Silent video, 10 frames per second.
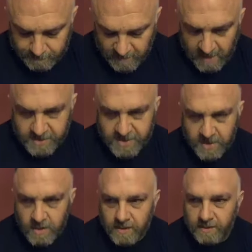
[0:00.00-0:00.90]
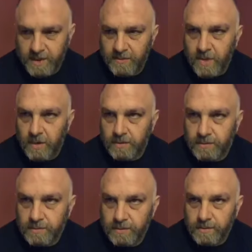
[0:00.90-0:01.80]
was an article that he
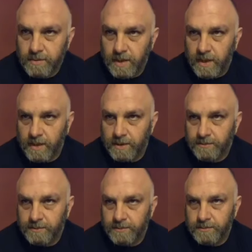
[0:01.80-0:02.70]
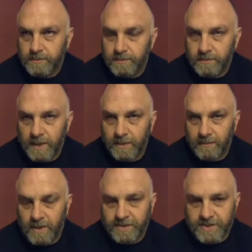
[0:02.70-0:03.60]
wrote
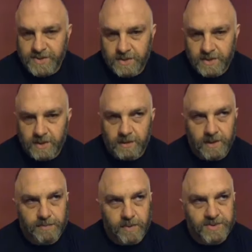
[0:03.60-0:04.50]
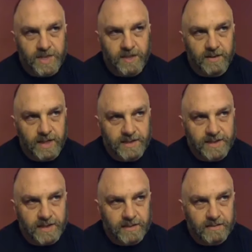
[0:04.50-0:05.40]
maybe a month or so ago, and he posted on
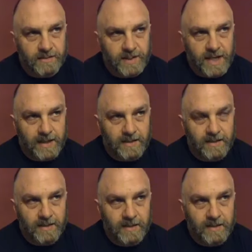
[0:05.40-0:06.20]
LinkedIn that